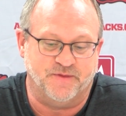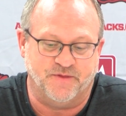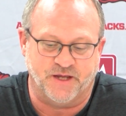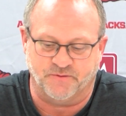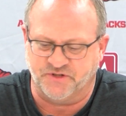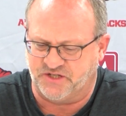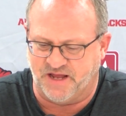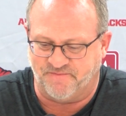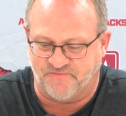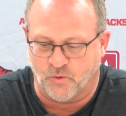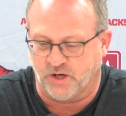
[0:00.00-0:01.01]
there was
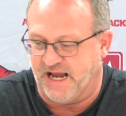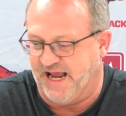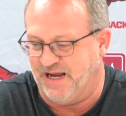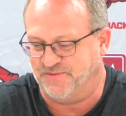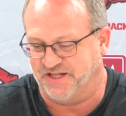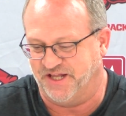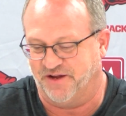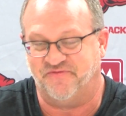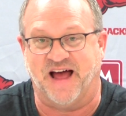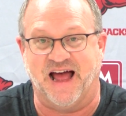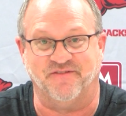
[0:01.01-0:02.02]
that 4 games and then a
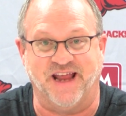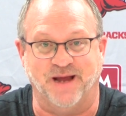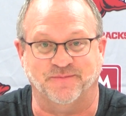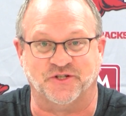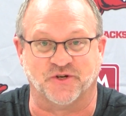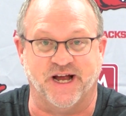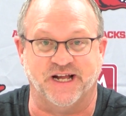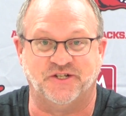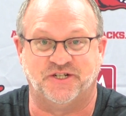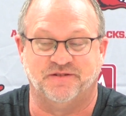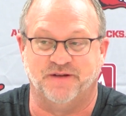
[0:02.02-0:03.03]
5-game
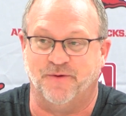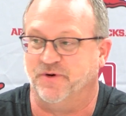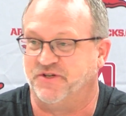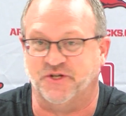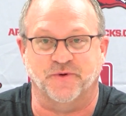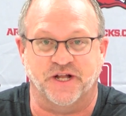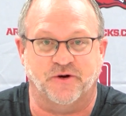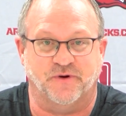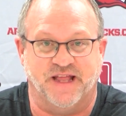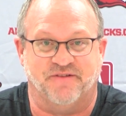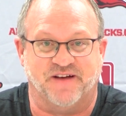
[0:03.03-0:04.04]
stretch, and we're
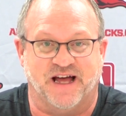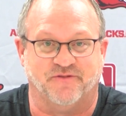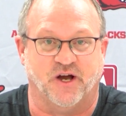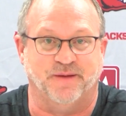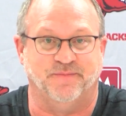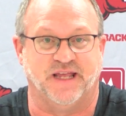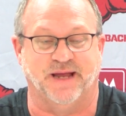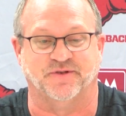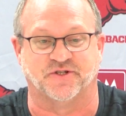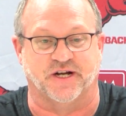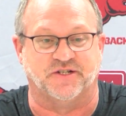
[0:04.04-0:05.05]
2-0 in that
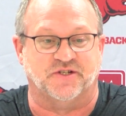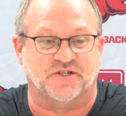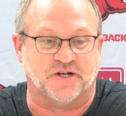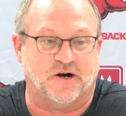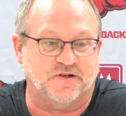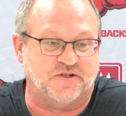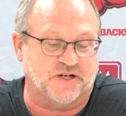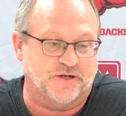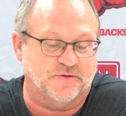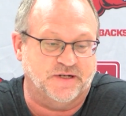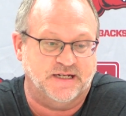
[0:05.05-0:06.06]
5-game stretch to start.
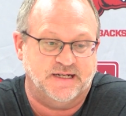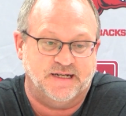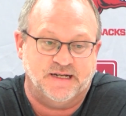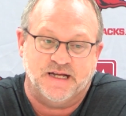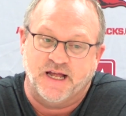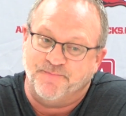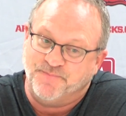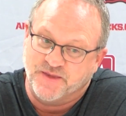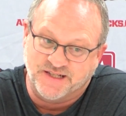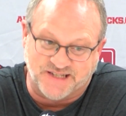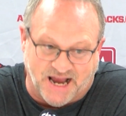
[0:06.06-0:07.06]
So
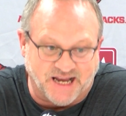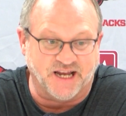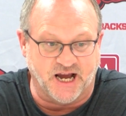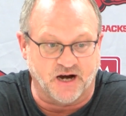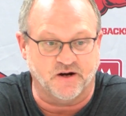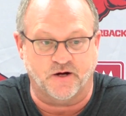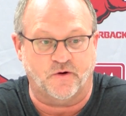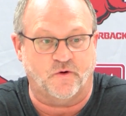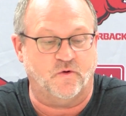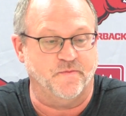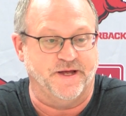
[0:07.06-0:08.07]
taking care of
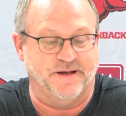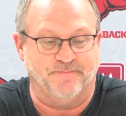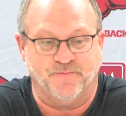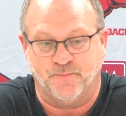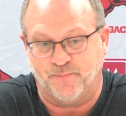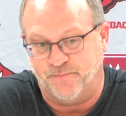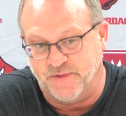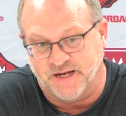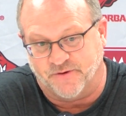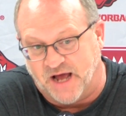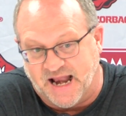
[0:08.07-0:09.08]
home and
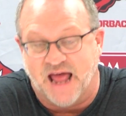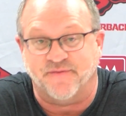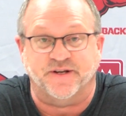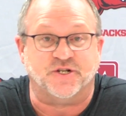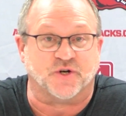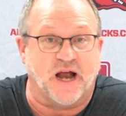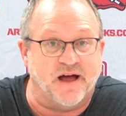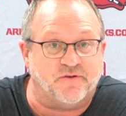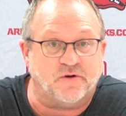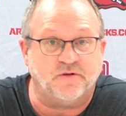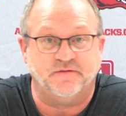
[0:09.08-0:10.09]
you know, not having to
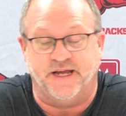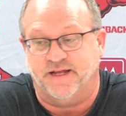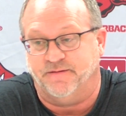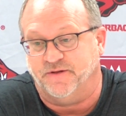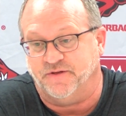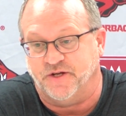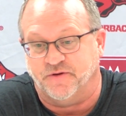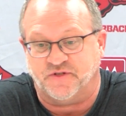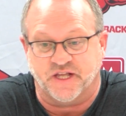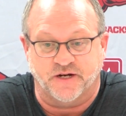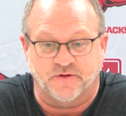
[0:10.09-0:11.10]
travel and
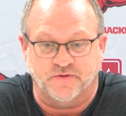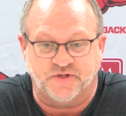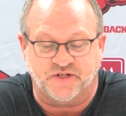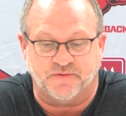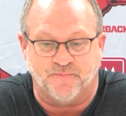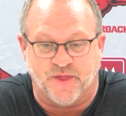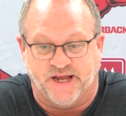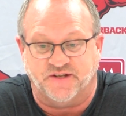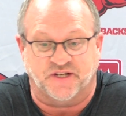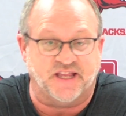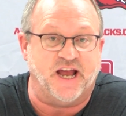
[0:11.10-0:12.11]
use those
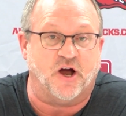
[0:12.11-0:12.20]
things that they